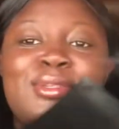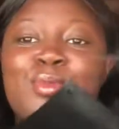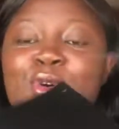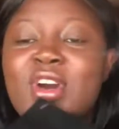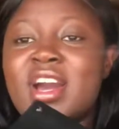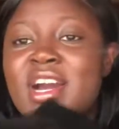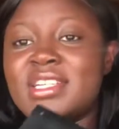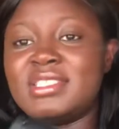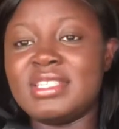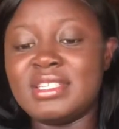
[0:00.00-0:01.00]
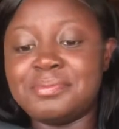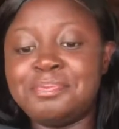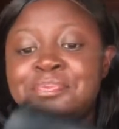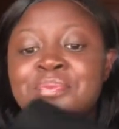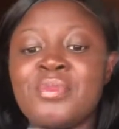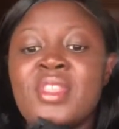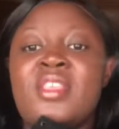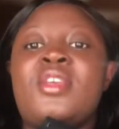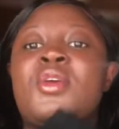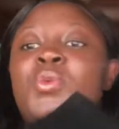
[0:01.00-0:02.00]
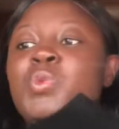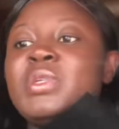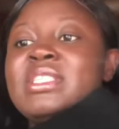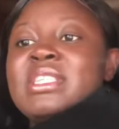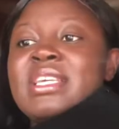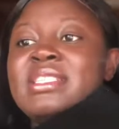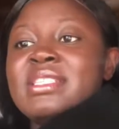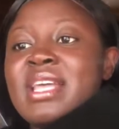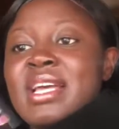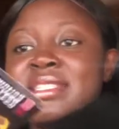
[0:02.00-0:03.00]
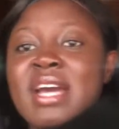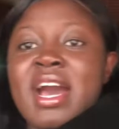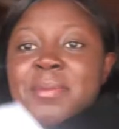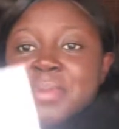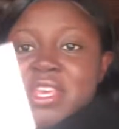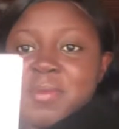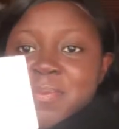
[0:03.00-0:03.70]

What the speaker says: small card in it which says that happy